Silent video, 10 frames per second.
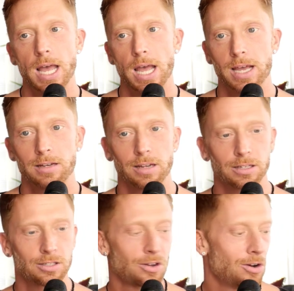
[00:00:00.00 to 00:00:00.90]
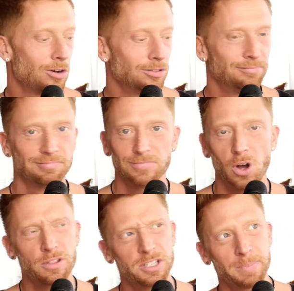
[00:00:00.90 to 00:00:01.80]
and I saw all
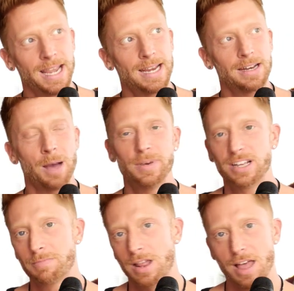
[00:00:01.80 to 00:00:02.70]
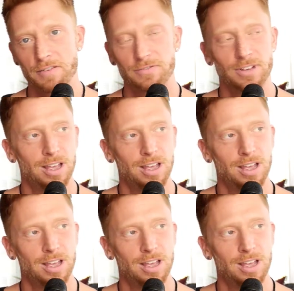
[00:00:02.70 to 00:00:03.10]
this pain happening in my life,